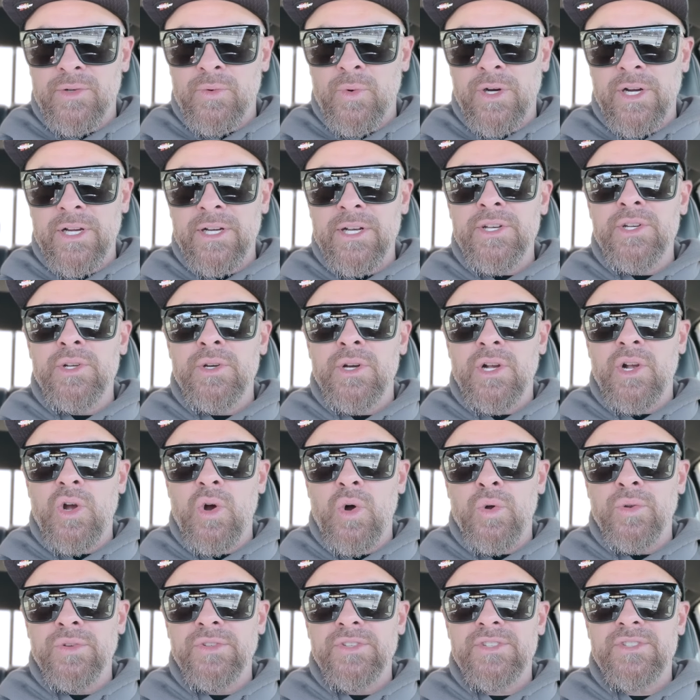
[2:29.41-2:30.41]
We're gonna do a
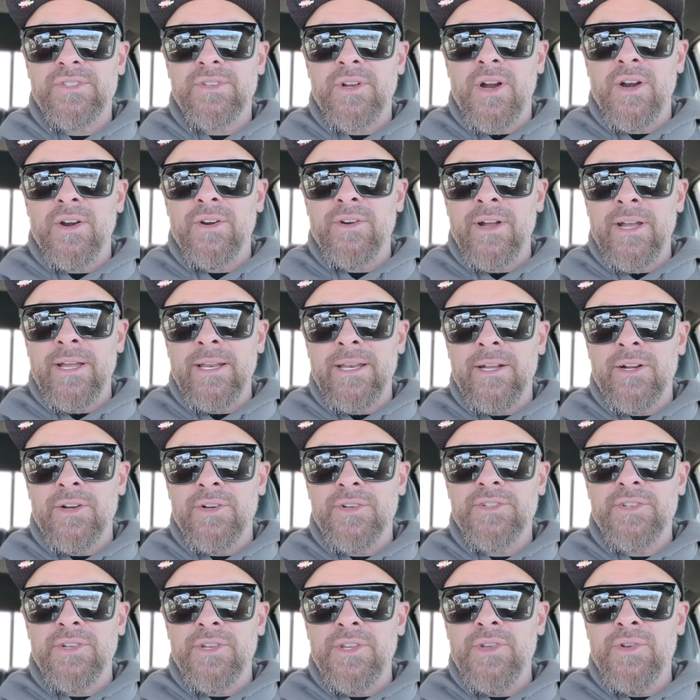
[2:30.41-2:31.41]
cold start right here
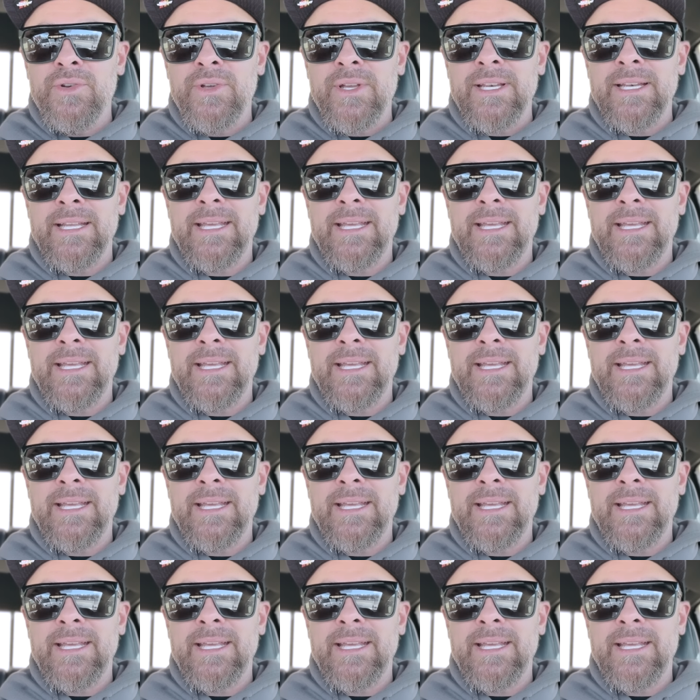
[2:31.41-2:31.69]
so you can